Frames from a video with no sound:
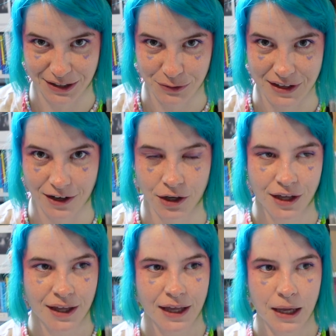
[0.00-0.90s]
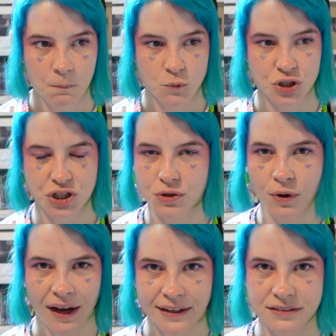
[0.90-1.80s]
out there, do you
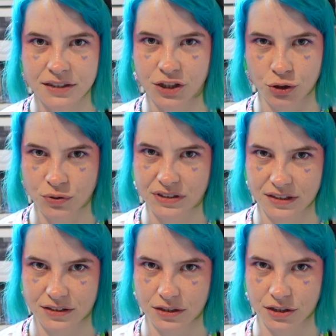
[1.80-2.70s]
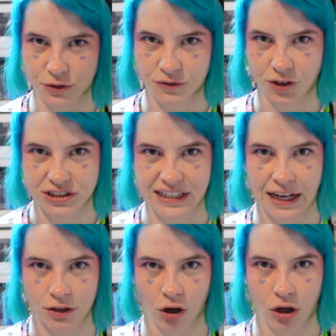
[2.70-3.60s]
guys use university
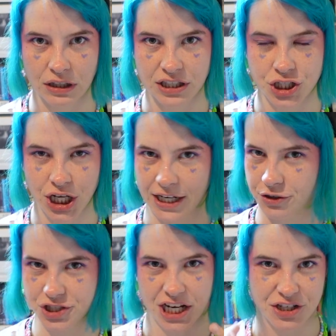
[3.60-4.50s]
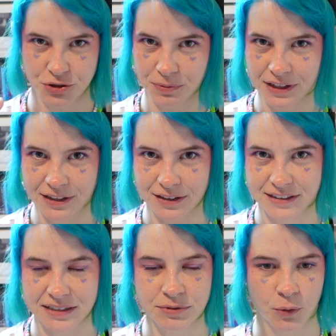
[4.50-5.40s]
and college interchangeably? It
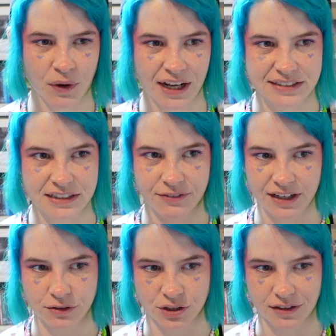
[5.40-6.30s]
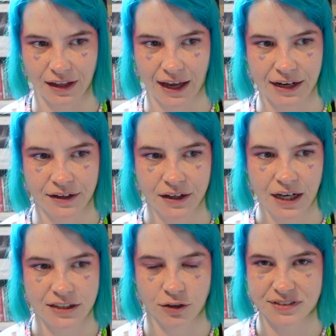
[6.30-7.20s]
seems like when I see videos online,
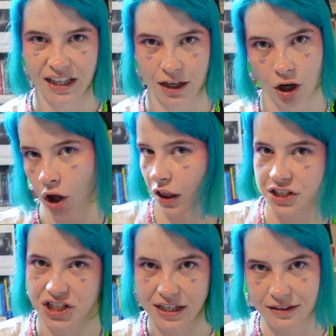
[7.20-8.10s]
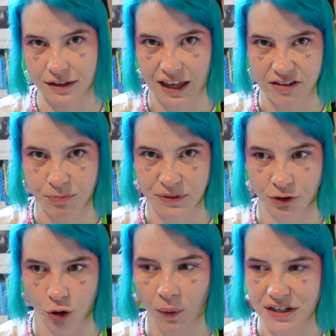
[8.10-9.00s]
it's obviously like college day in the life, but they're
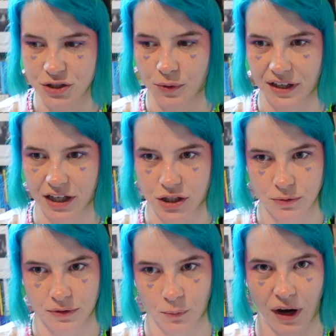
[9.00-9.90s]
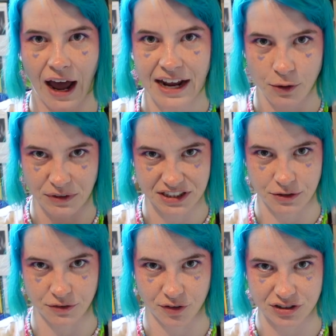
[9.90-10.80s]
going to like what I know as a
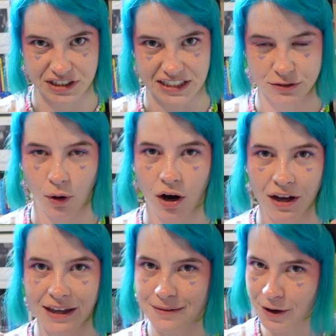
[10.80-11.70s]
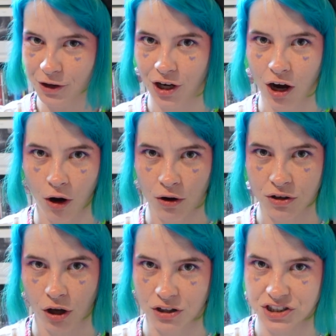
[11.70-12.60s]
university. So in America, are
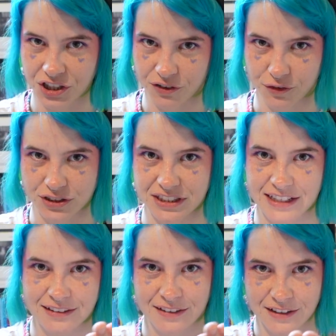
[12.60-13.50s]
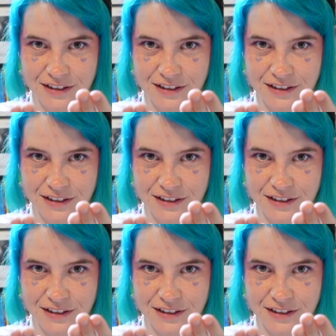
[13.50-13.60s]
college and university